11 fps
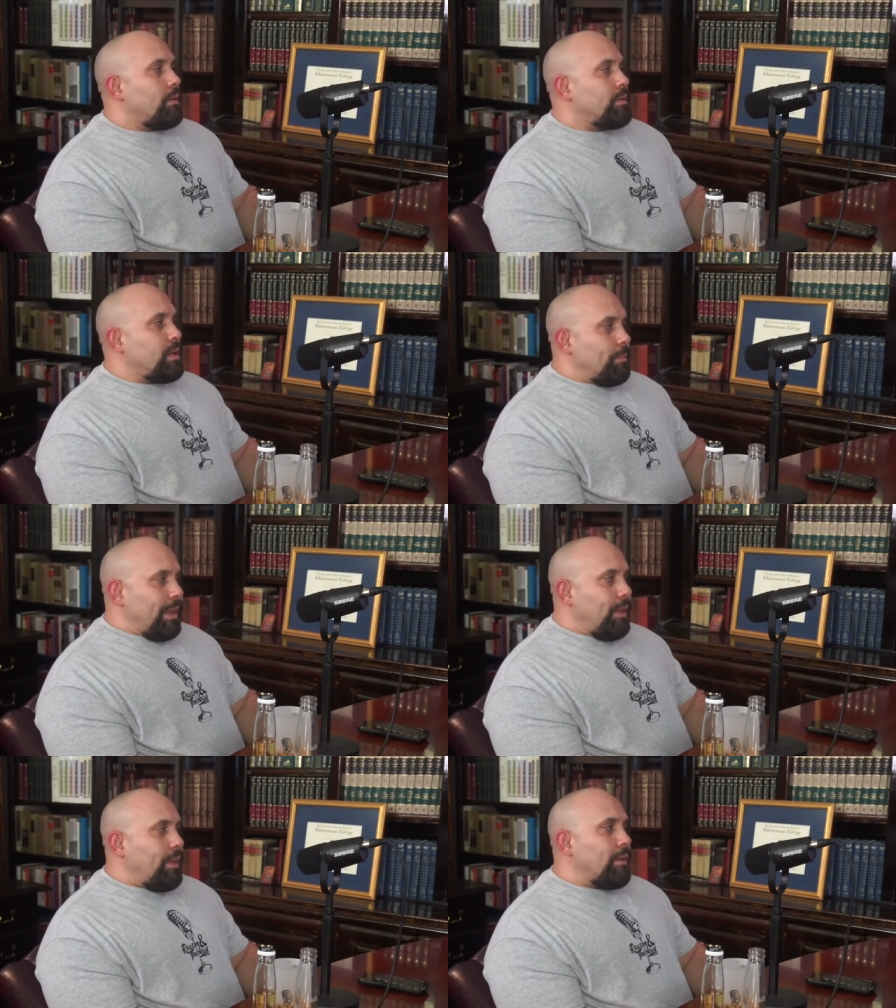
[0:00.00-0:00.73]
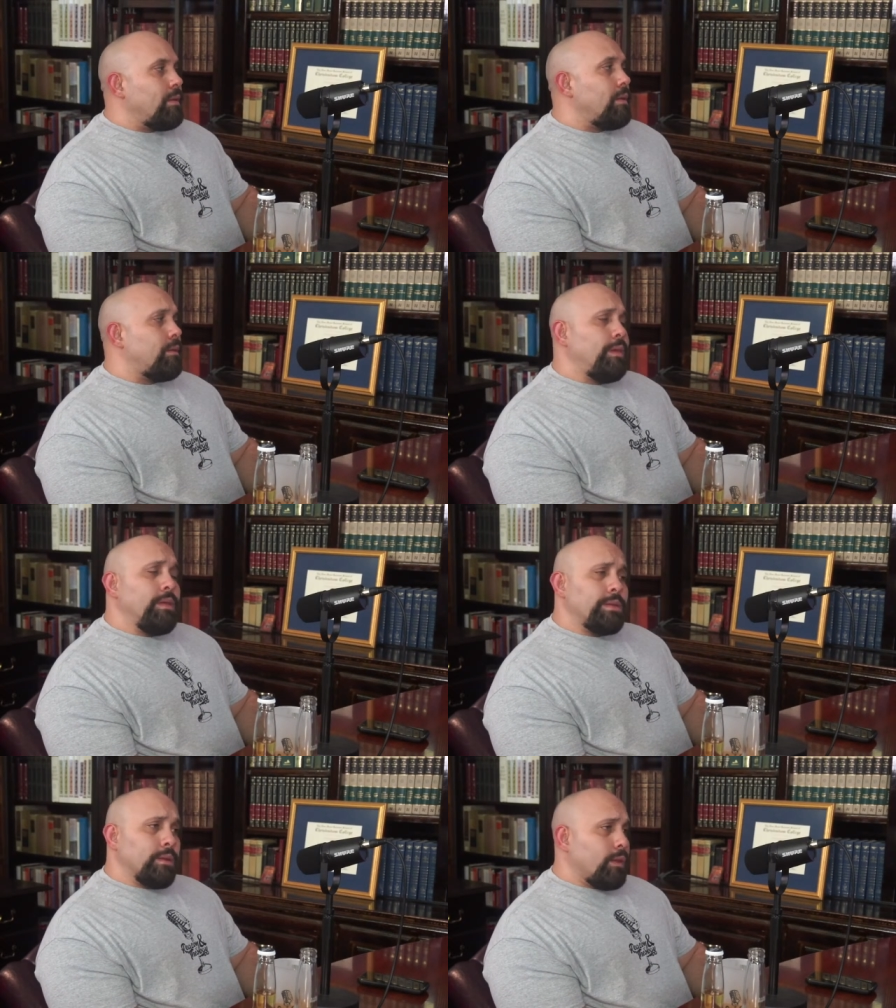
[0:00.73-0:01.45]
To me, if
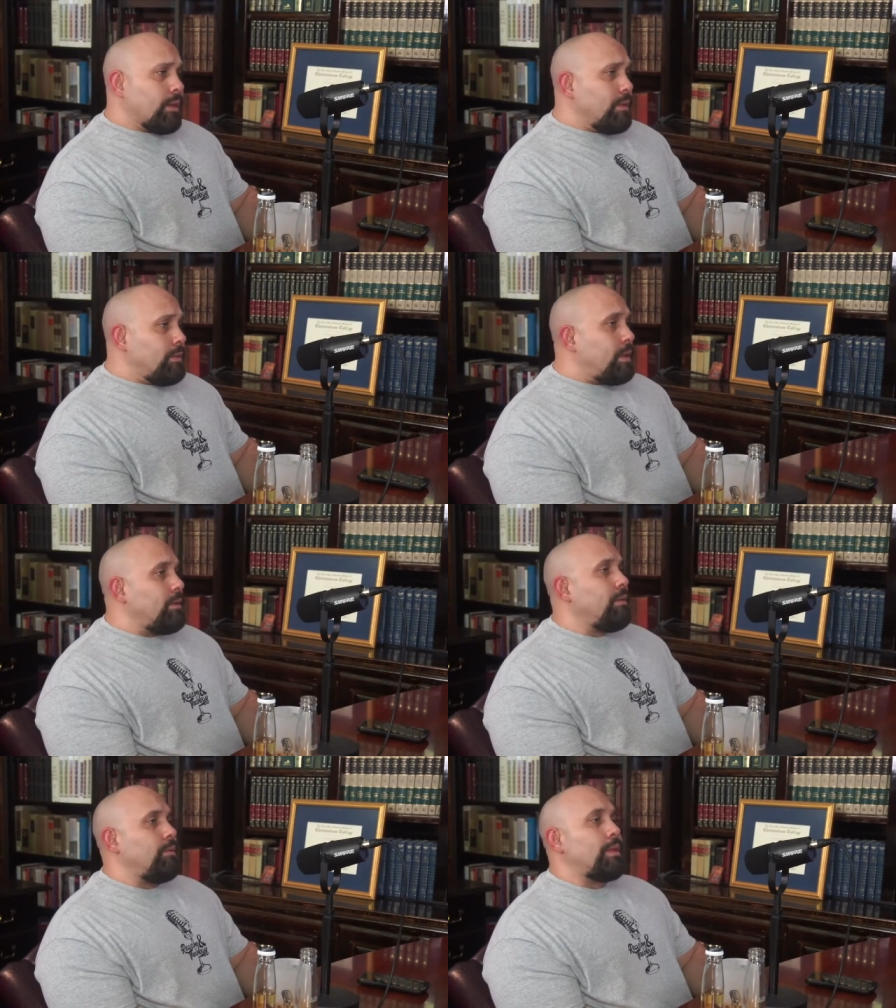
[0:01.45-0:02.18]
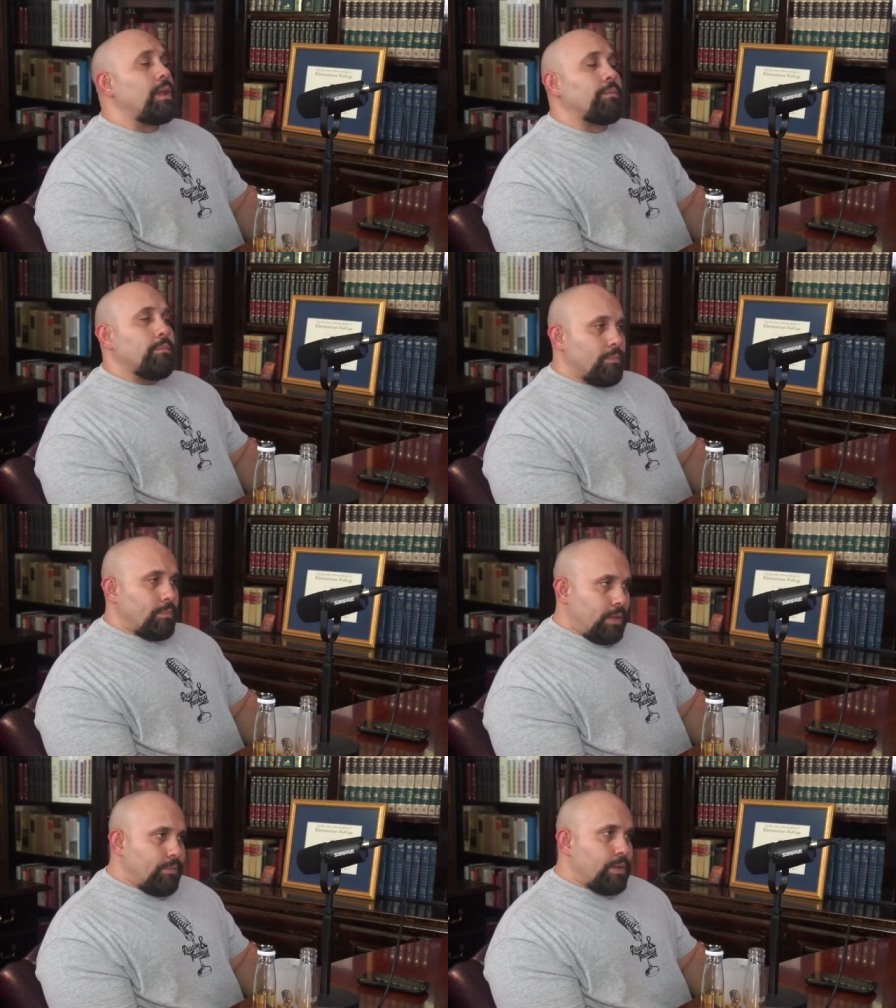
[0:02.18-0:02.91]
he's going to continue that
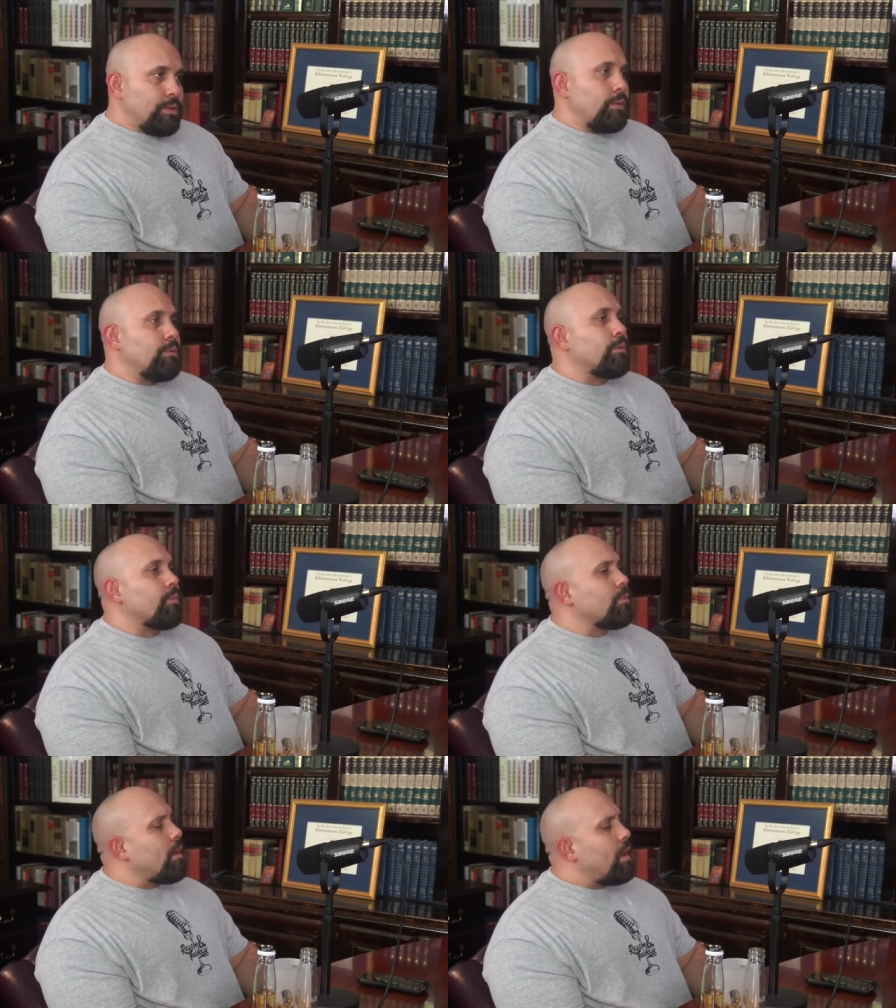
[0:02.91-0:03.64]
individual right.